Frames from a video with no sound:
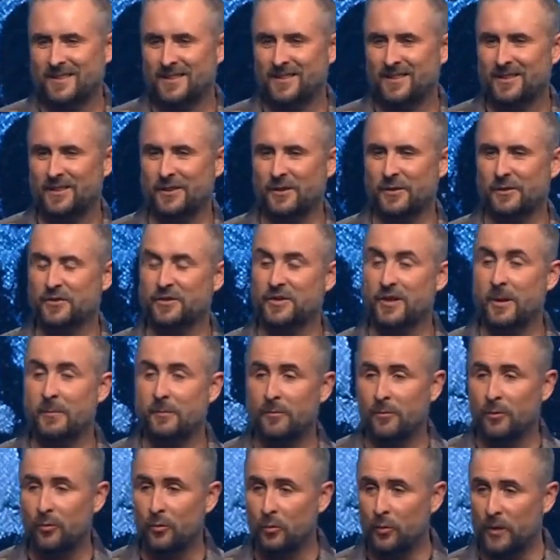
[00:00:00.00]
them.
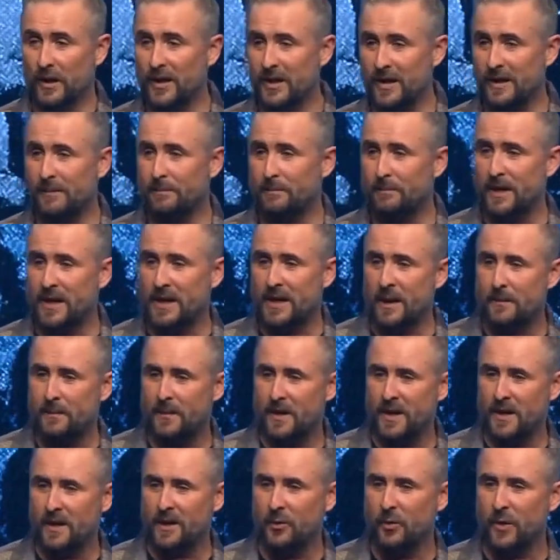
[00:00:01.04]
Some really pick up
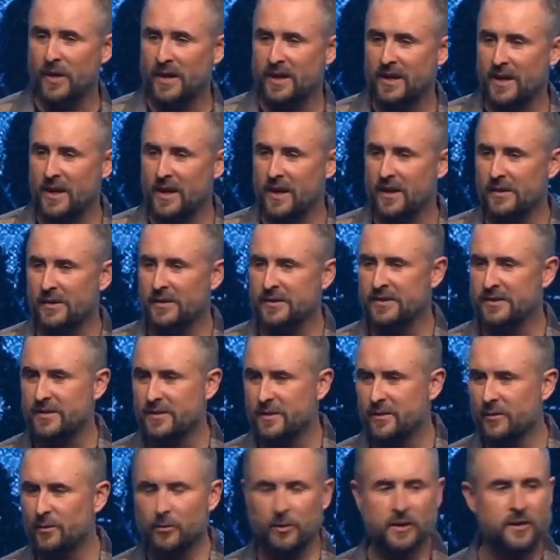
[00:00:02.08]
on it quick, and others,
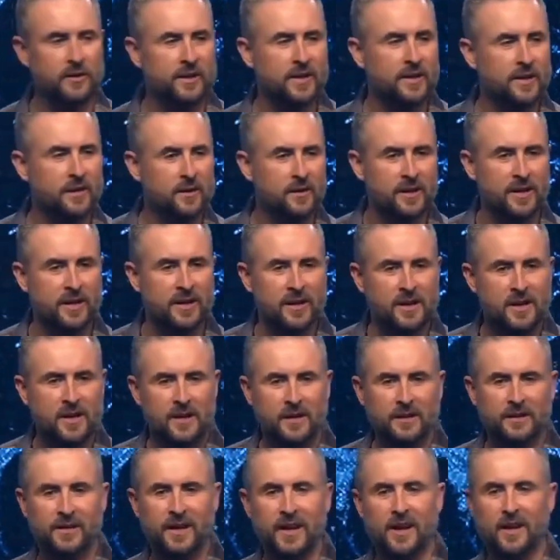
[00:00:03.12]
what do? They
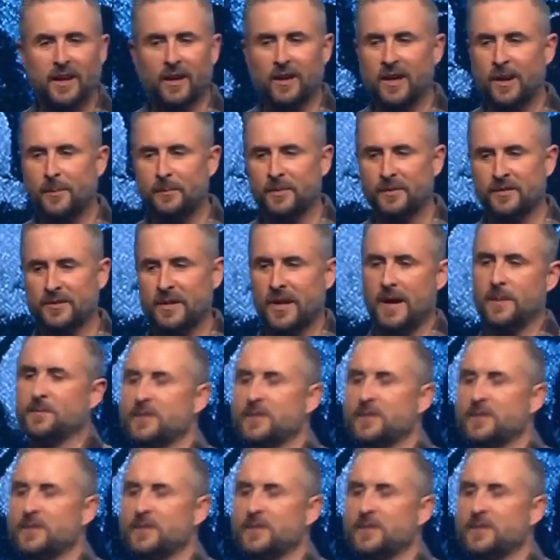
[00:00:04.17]
take a couple steps